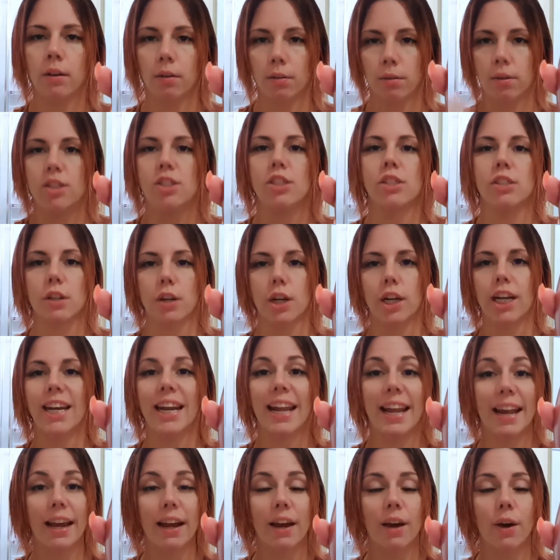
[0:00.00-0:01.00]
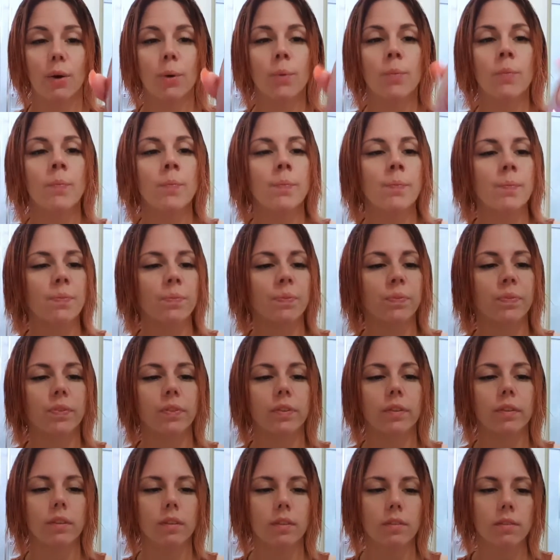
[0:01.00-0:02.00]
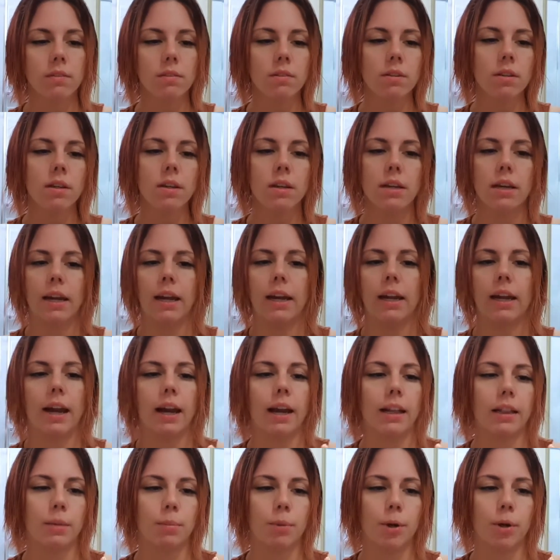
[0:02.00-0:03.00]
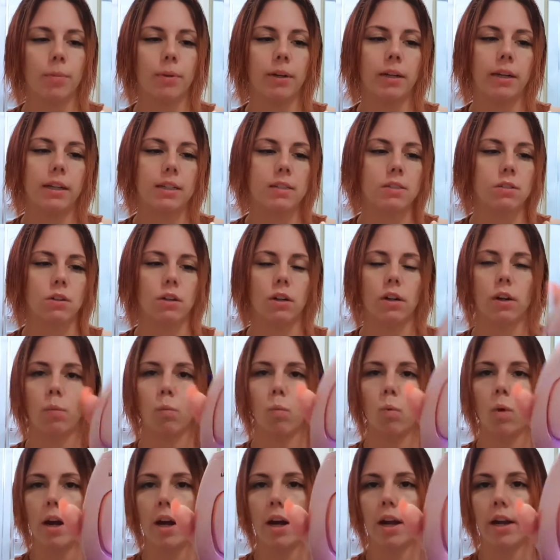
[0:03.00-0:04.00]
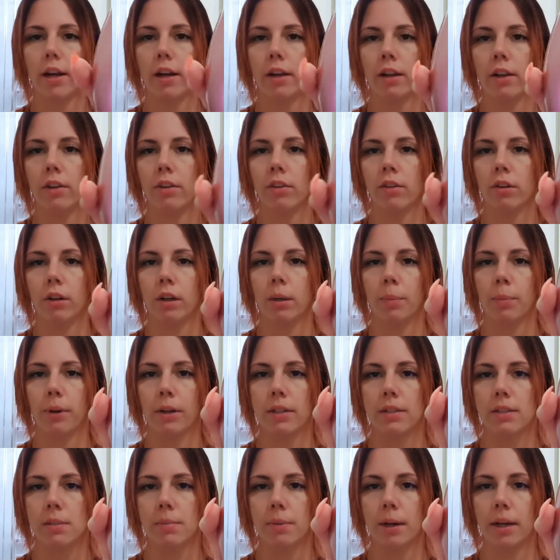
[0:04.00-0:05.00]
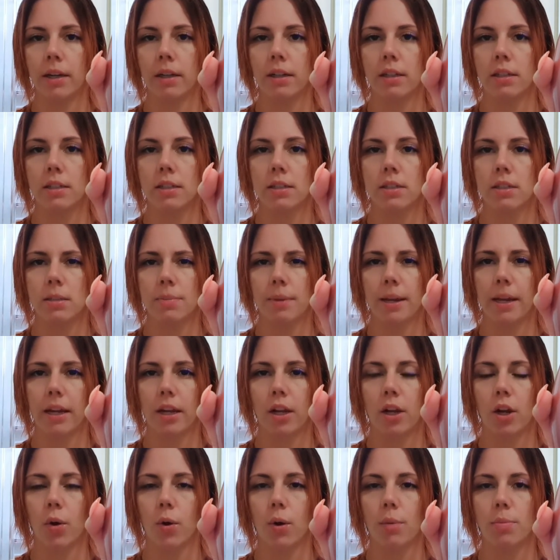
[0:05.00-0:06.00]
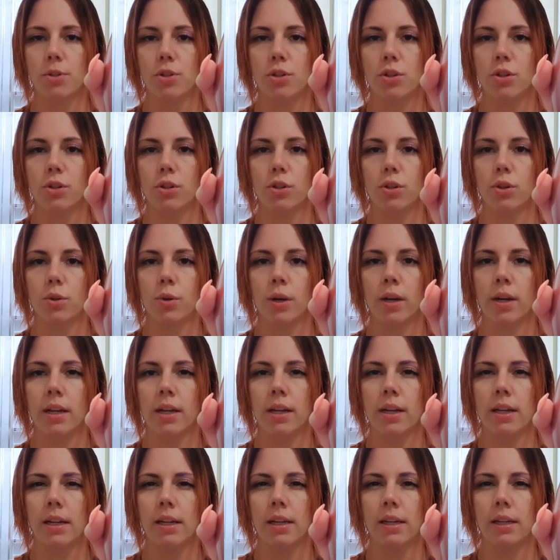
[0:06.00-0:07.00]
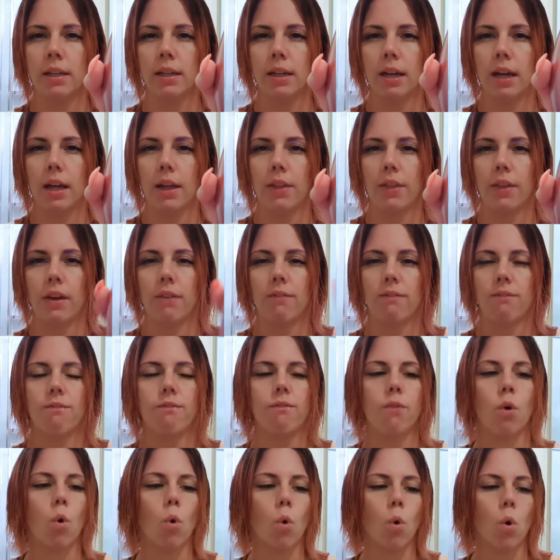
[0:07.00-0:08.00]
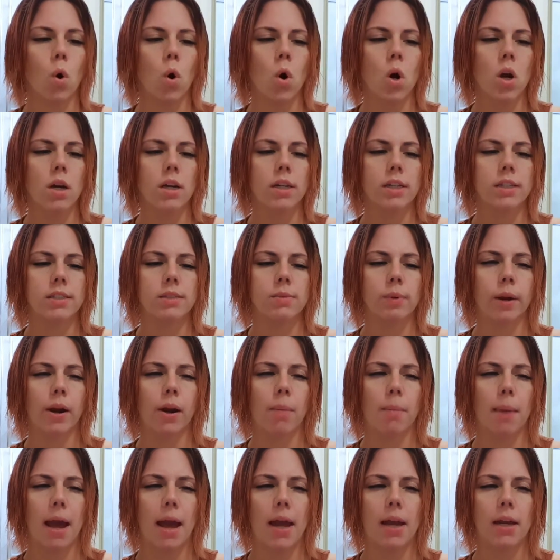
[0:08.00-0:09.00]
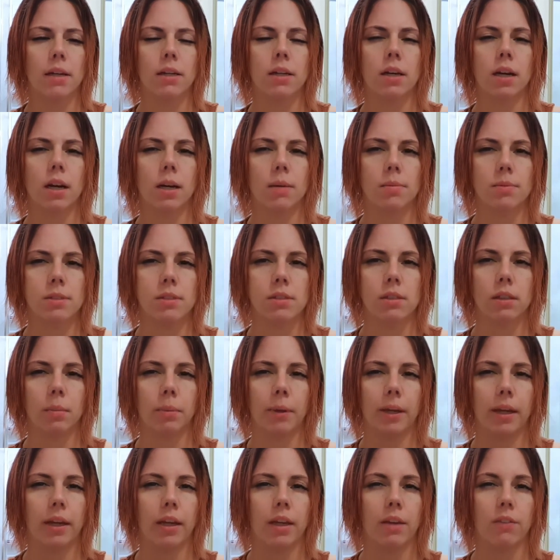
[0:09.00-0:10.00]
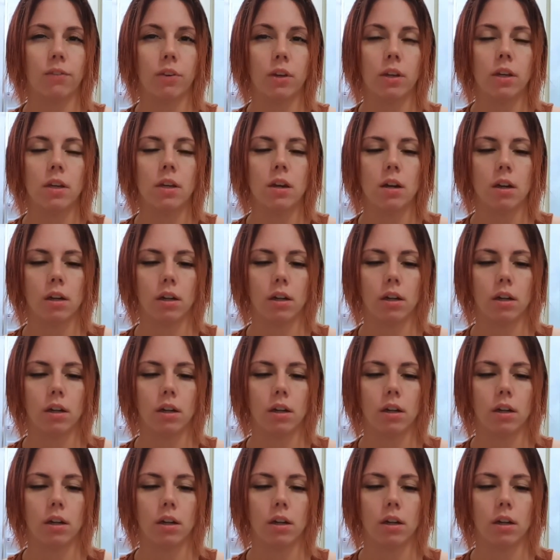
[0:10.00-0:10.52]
which is on now. And at the moment it's on one, so I'm gonna press the button to make it go up to, I think 4 is where I'm at. I'm still a bit iffy,